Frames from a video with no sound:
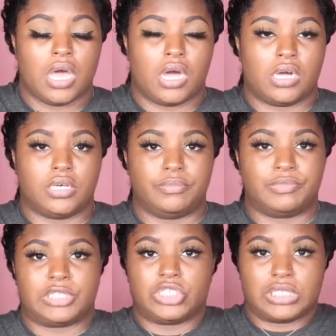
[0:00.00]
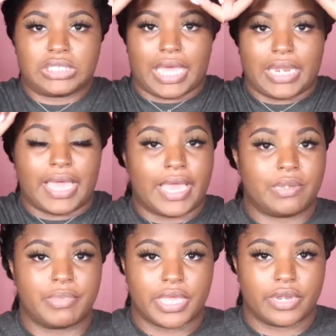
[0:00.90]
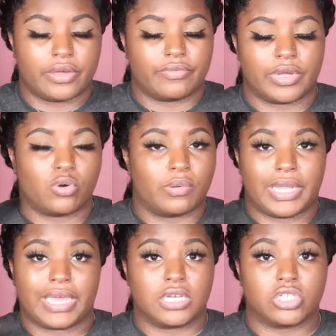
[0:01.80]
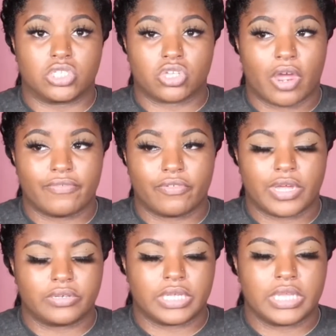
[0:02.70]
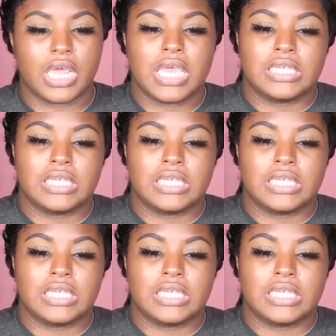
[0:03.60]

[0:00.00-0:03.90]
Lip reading: and just tie the headband or like a scarf around it,